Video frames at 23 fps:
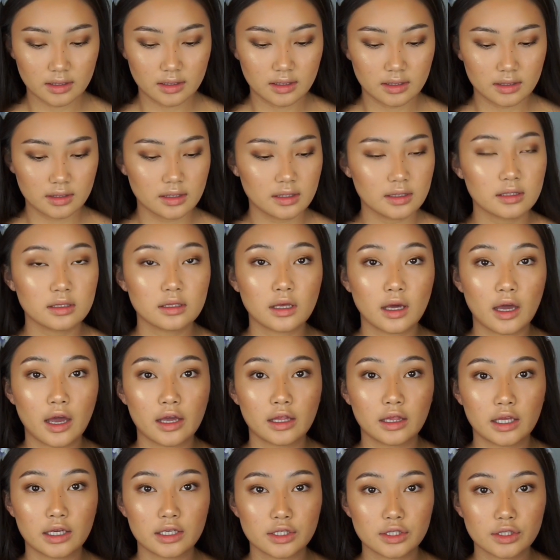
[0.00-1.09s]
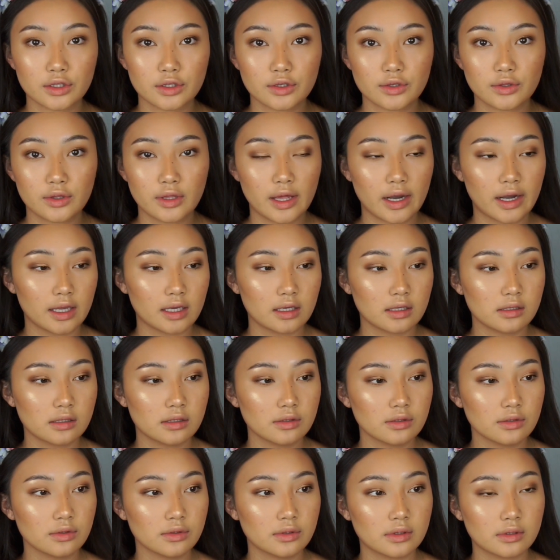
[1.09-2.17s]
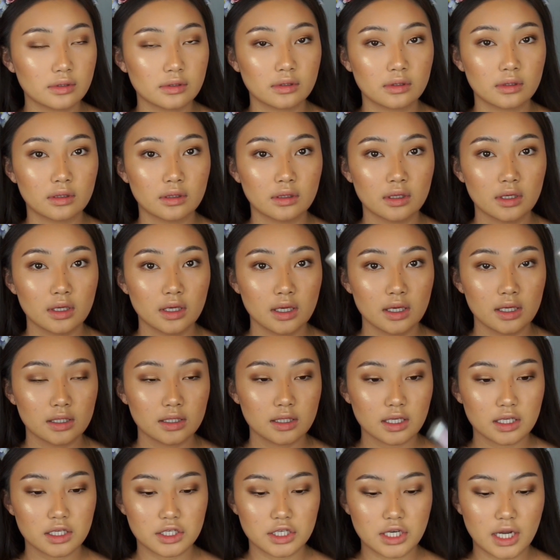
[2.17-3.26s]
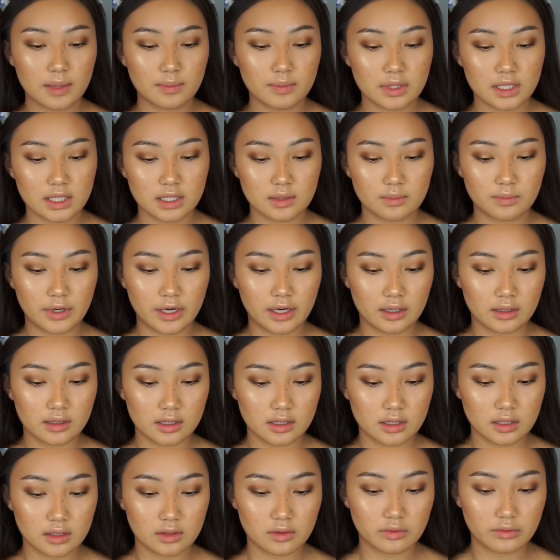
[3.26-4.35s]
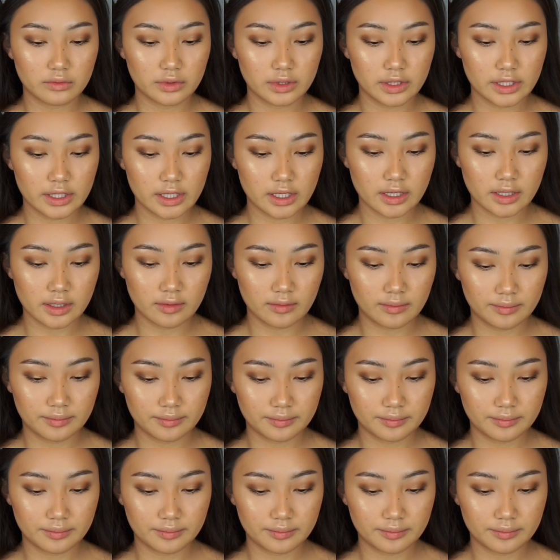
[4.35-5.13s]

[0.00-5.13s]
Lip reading: this is the eyelash glue that I use. It's like a Japanese brand. It's really good.